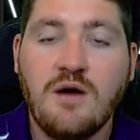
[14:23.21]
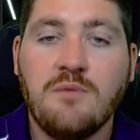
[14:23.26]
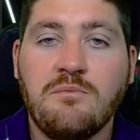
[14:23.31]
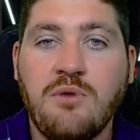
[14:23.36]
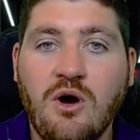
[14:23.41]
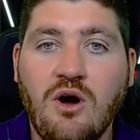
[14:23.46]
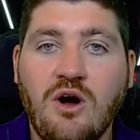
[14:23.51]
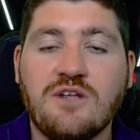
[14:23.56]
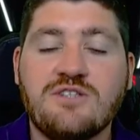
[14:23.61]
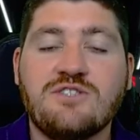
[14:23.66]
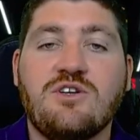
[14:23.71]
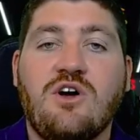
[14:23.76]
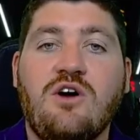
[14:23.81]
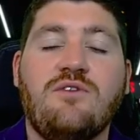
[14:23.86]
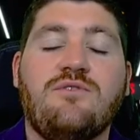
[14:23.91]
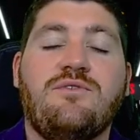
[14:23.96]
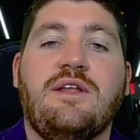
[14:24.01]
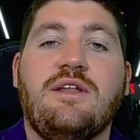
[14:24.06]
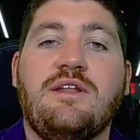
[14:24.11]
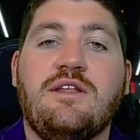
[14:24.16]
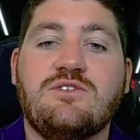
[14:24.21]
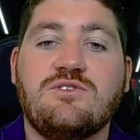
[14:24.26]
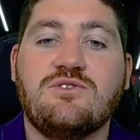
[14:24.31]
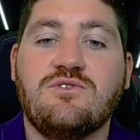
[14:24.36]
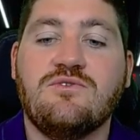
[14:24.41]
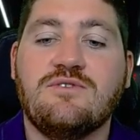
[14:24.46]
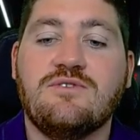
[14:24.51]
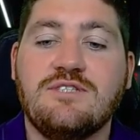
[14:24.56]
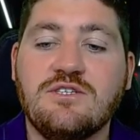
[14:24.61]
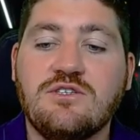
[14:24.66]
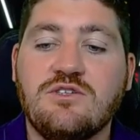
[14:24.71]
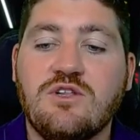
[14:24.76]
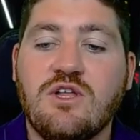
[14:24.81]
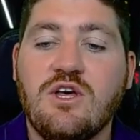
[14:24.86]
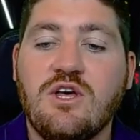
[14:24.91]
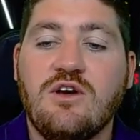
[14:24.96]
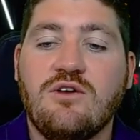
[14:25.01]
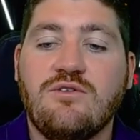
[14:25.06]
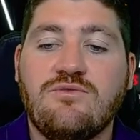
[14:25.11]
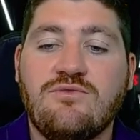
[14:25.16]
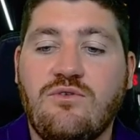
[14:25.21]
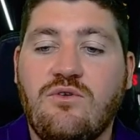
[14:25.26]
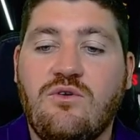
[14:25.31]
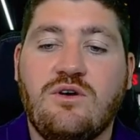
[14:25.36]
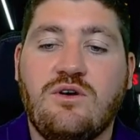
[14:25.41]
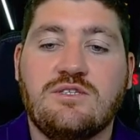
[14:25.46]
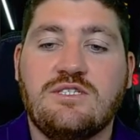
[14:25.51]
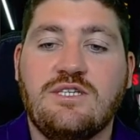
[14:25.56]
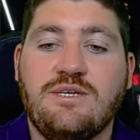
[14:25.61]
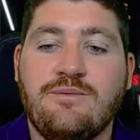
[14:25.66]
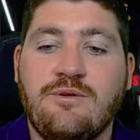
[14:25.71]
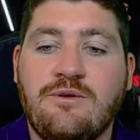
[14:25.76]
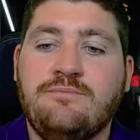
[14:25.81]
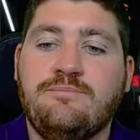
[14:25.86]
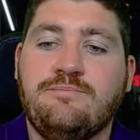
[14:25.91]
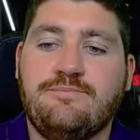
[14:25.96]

parts of any sort of deal for Osimhen.